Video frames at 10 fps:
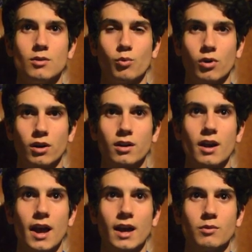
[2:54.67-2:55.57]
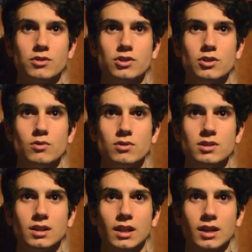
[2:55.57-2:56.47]
work and was used
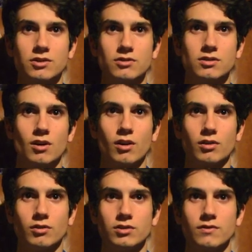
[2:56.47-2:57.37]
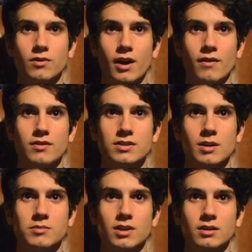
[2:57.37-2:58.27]
in lectures and articles for every
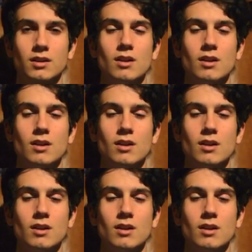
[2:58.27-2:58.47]
subject,